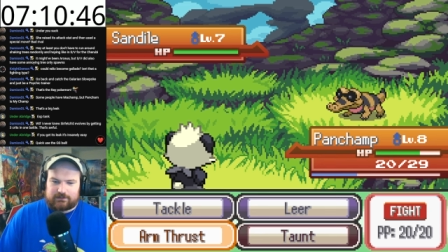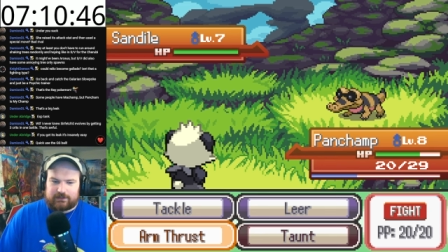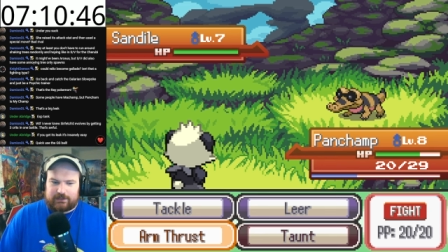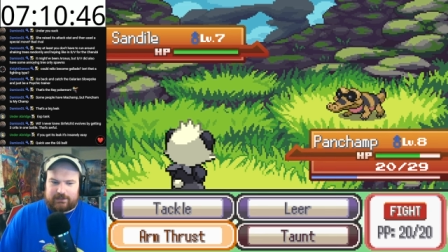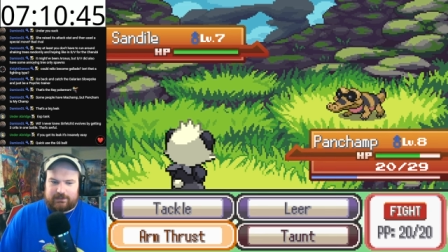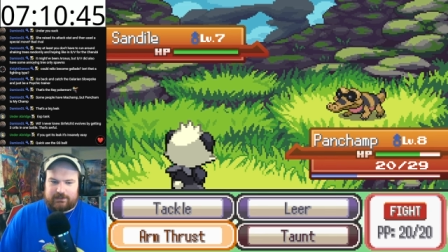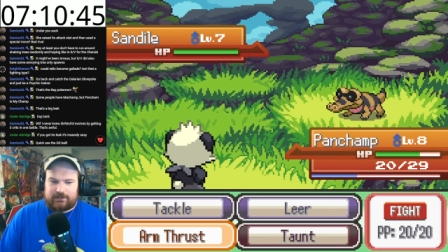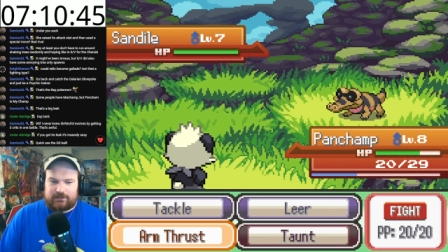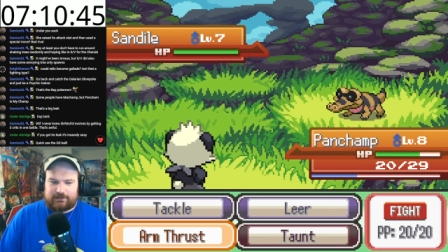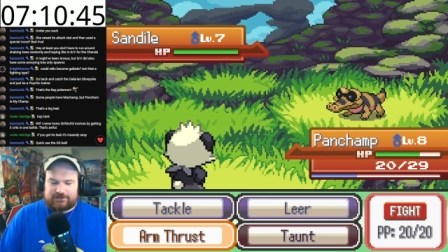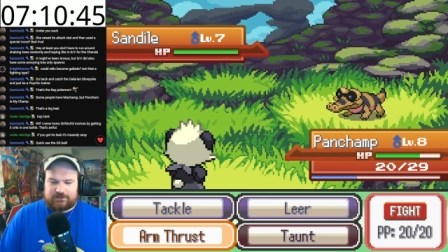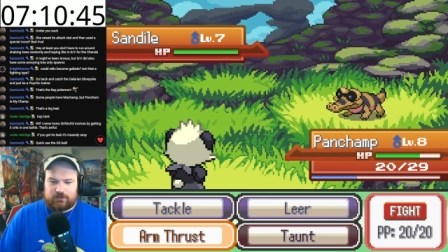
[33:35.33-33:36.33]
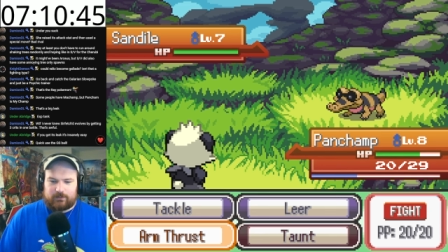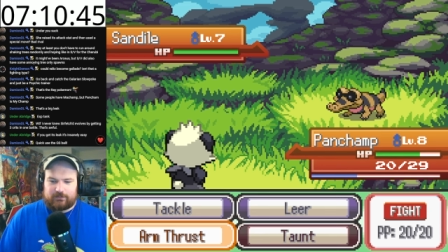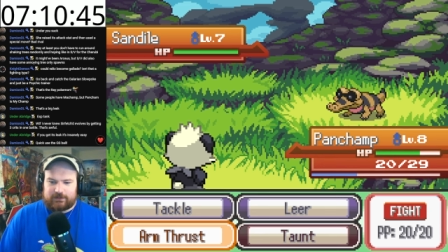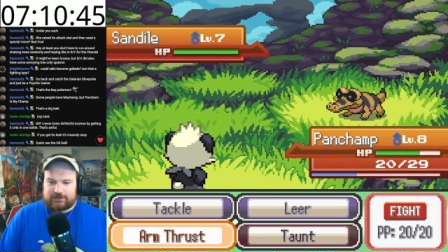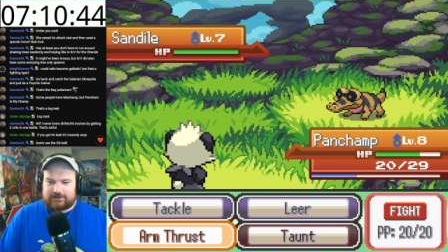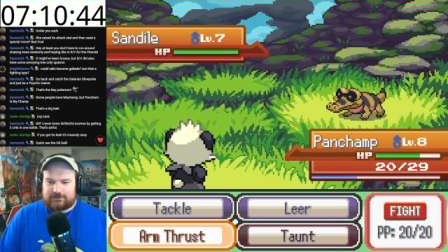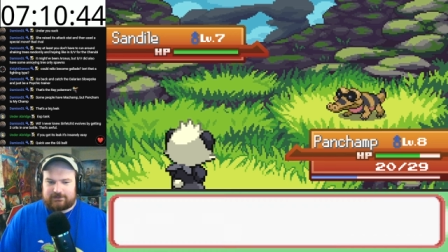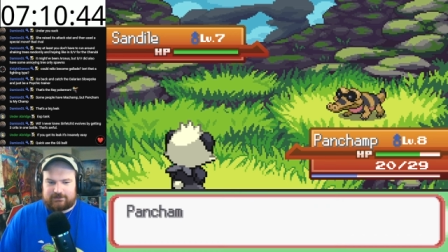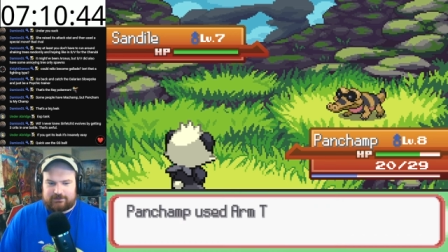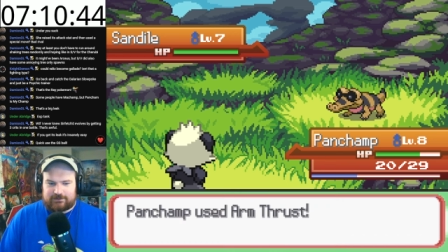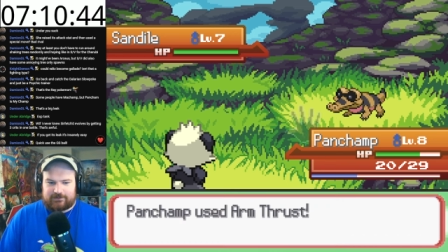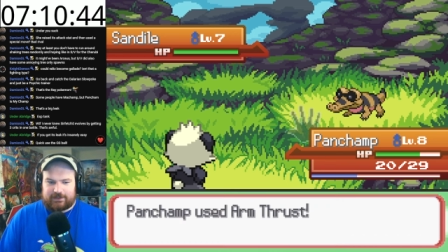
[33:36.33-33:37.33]
Let's do arm thrust.
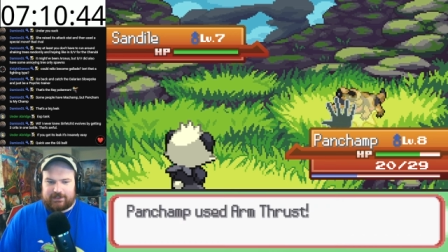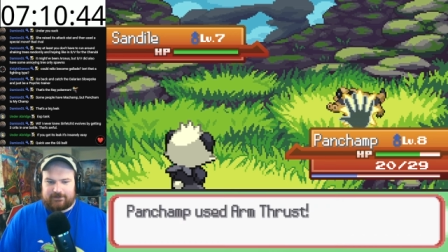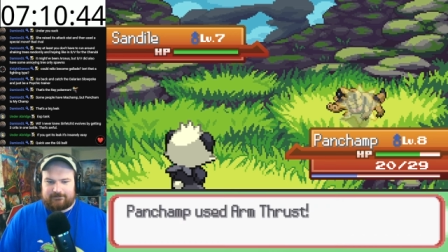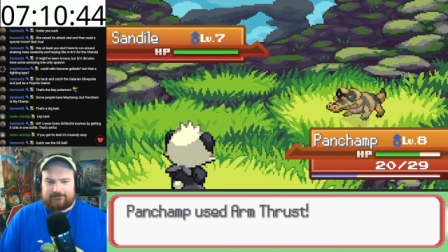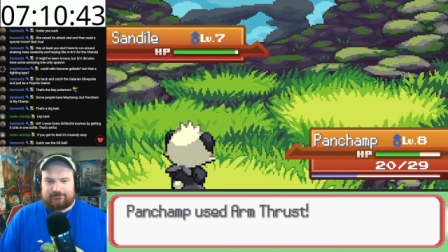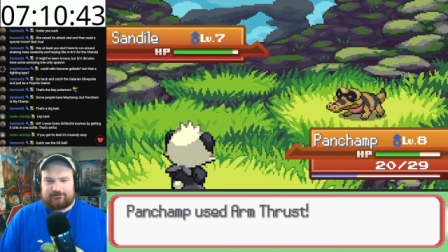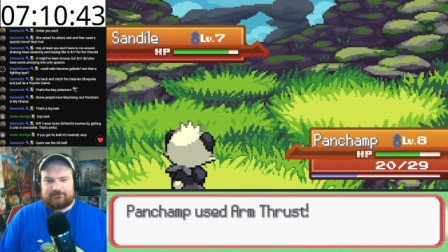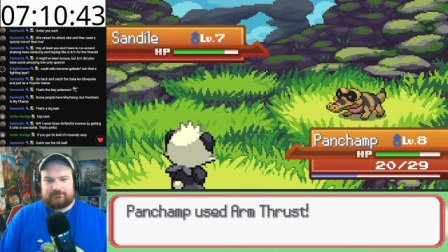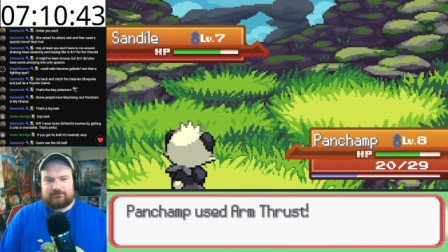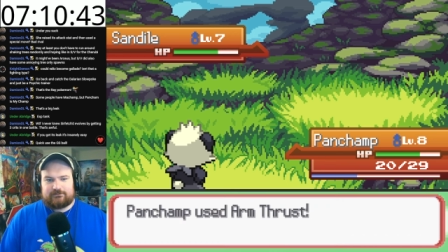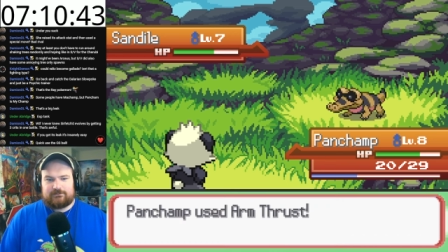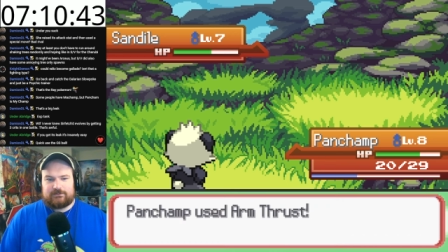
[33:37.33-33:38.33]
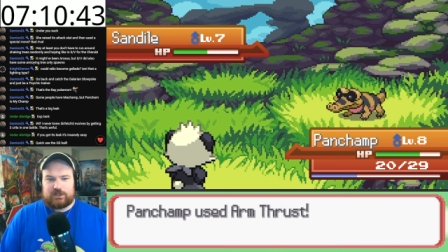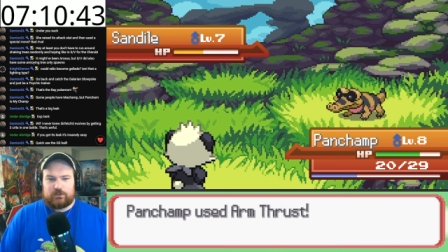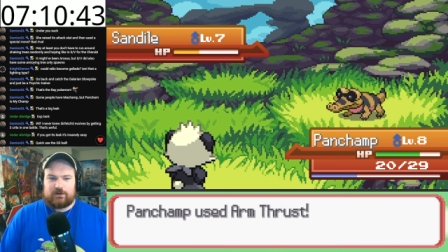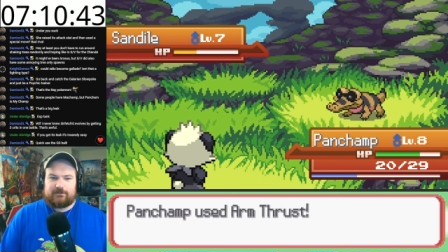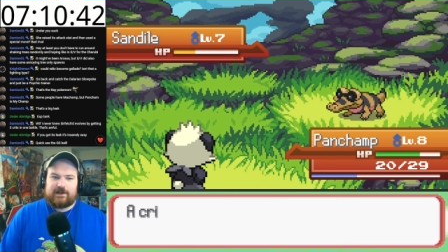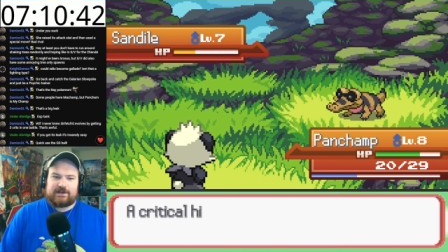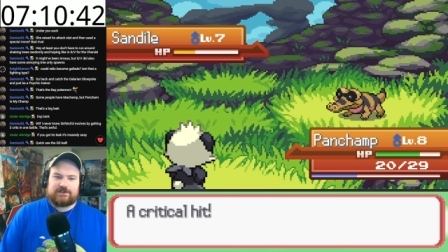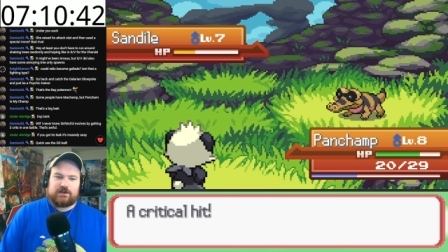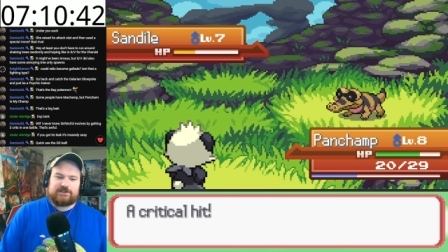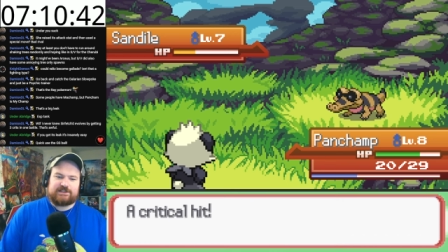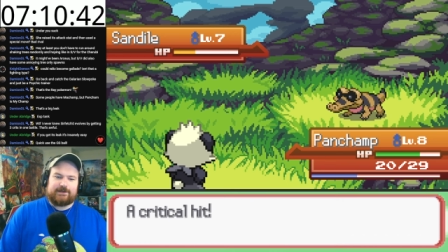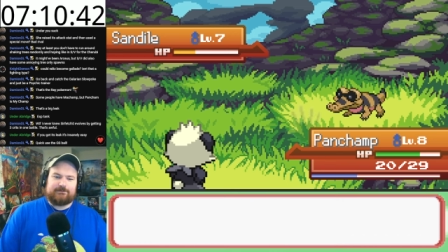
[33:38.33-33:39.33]
Let's find out. You are, in fact,
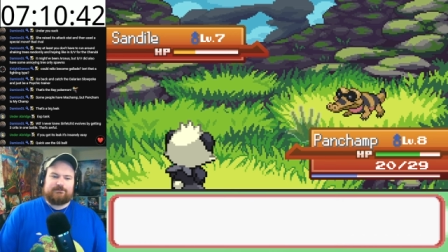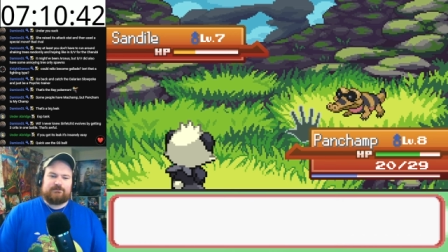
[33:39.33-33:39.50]
dark type.